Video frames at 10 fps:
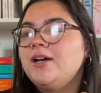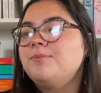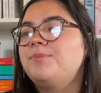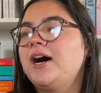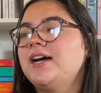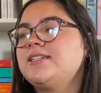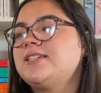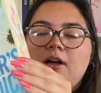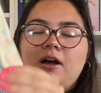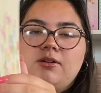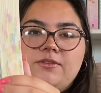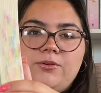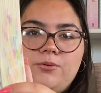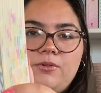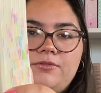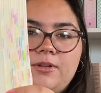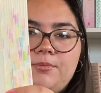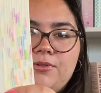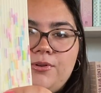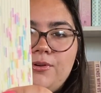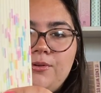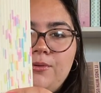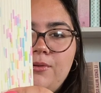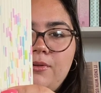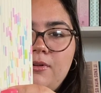But I'll give you a flip through.